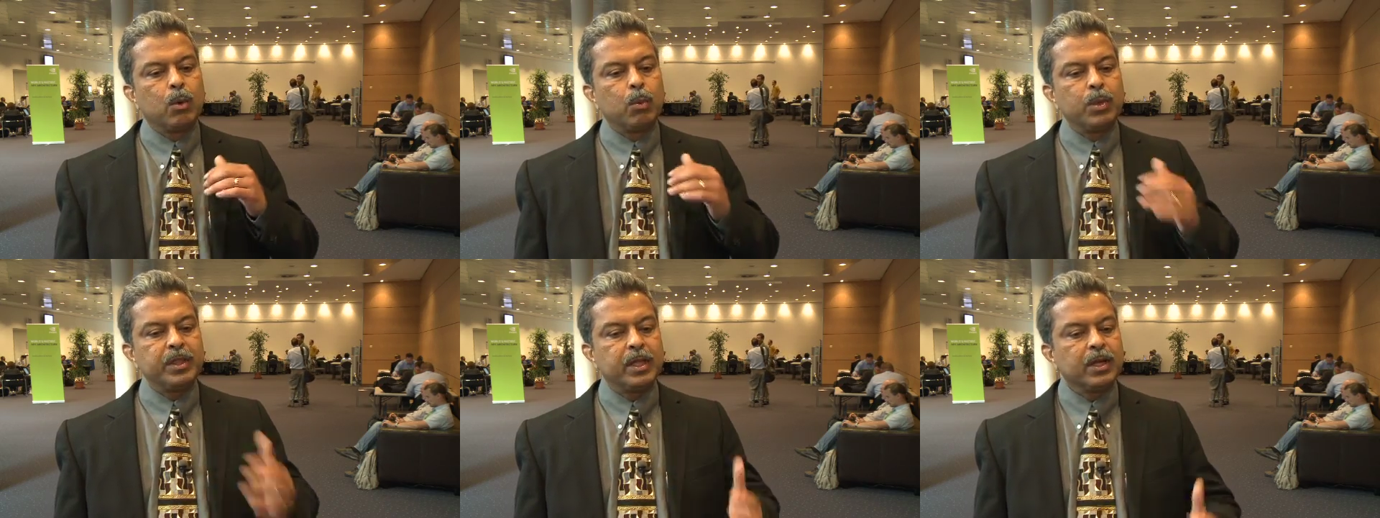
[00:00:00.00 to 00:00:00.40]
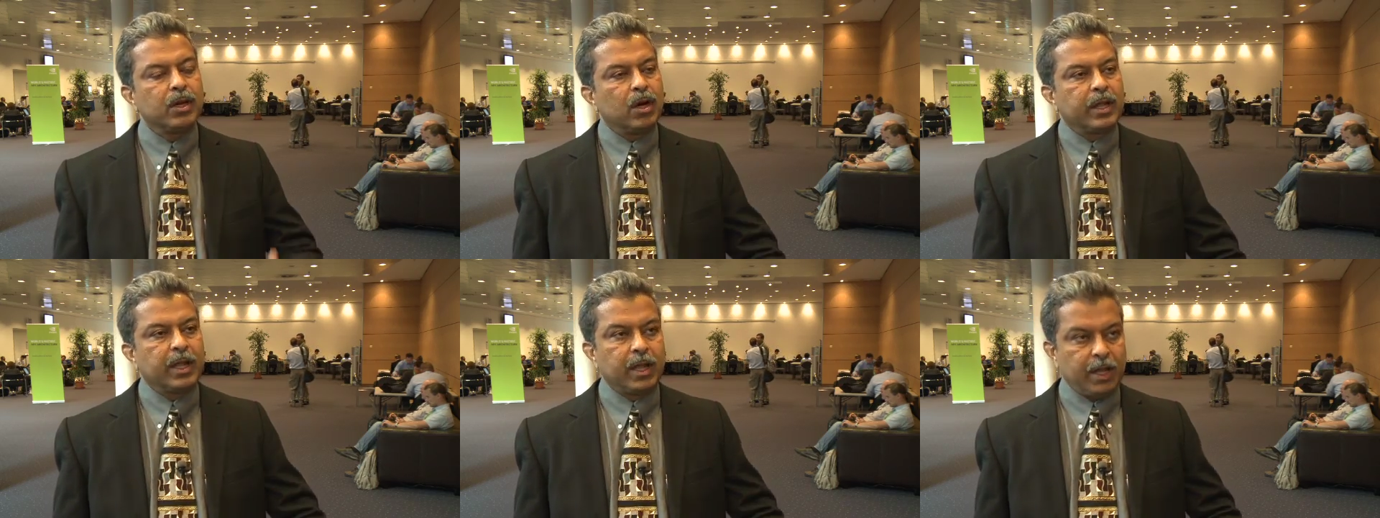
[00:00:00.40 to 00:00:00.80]
we then
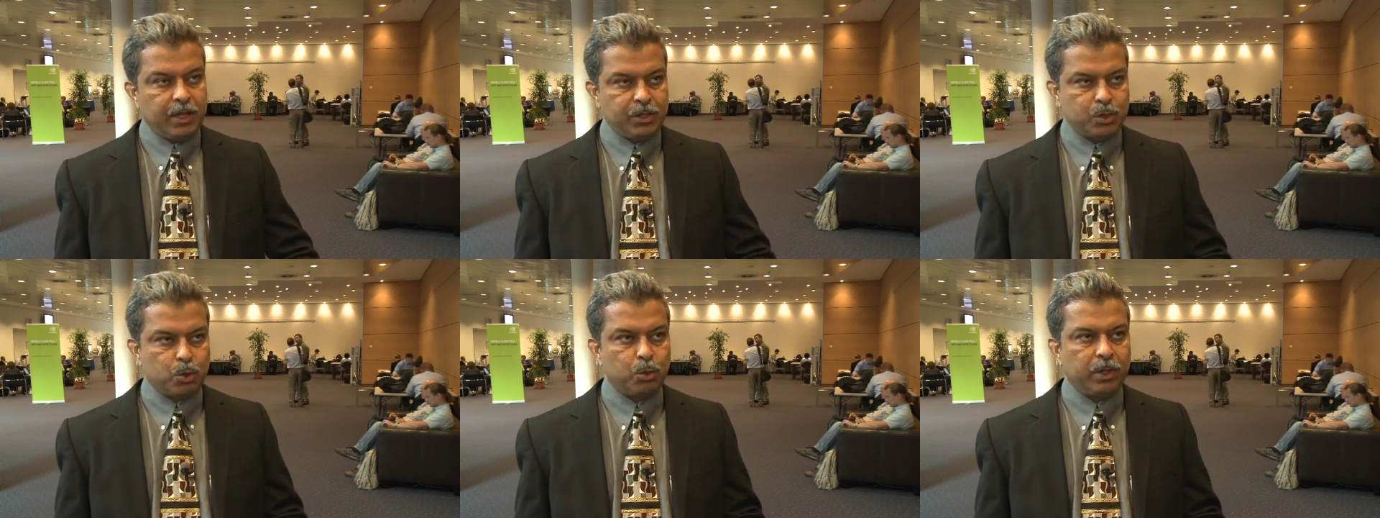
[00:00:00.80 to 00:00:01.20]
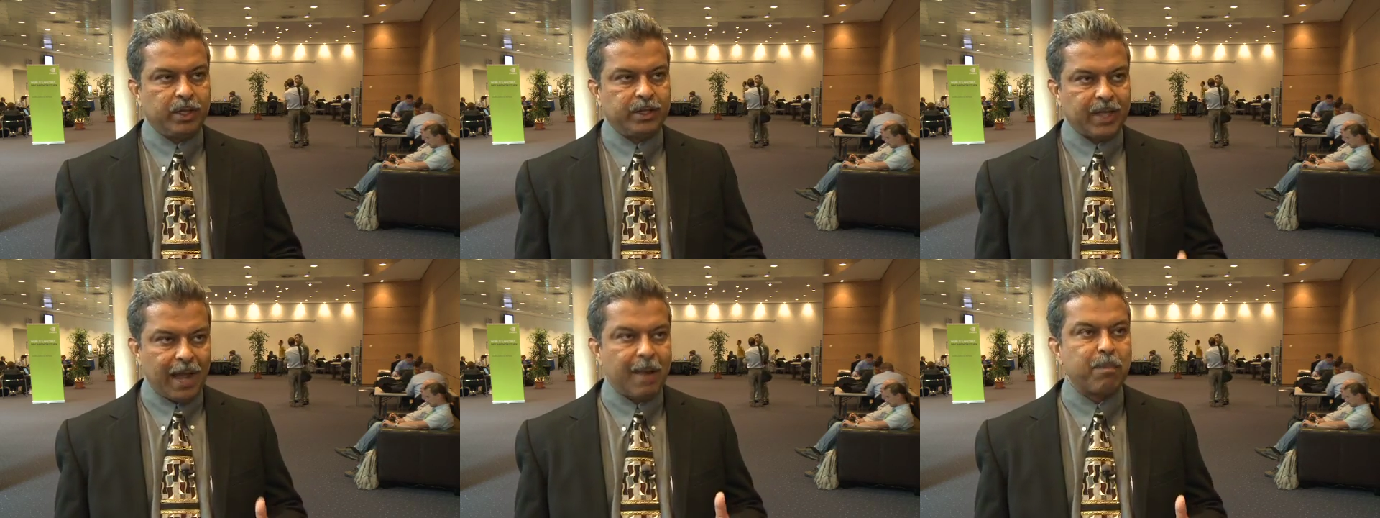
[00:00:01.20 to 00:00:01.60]
got engaged
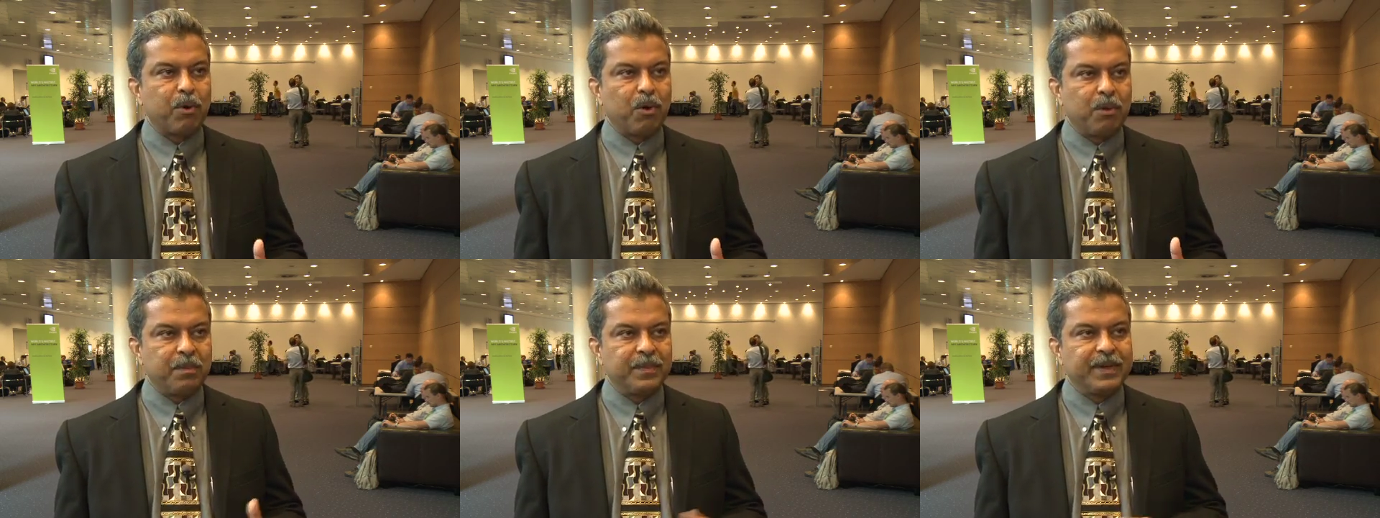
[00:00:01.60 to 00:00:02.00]
with Appro.